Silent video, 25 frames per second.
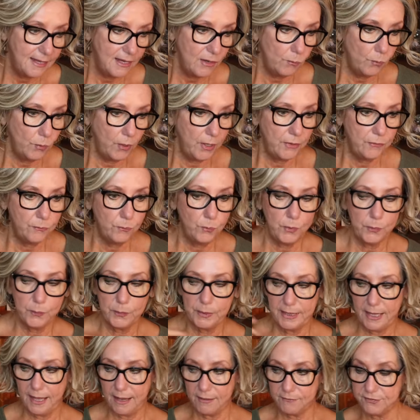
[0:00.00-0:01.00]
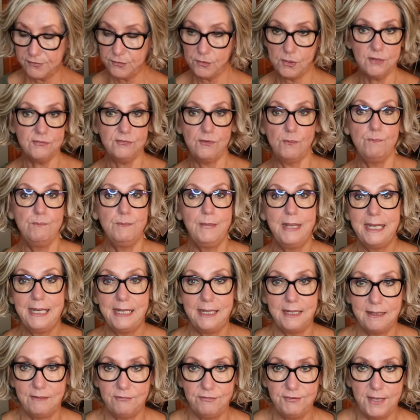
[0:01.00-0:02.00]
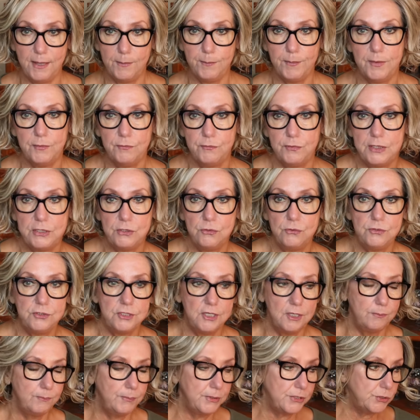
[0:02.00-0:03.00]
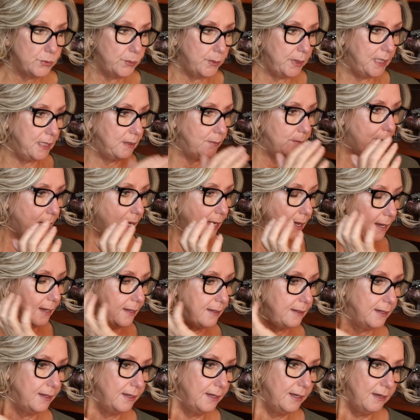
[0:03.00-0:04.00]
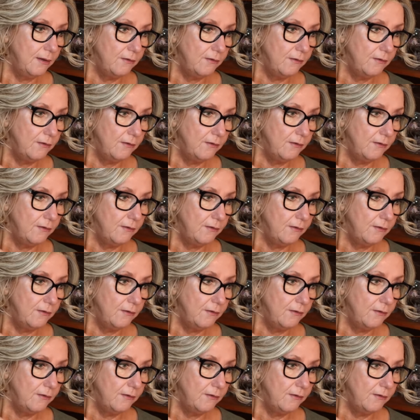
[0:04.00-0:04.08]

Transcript: where we will have sort of a mini family reunion between my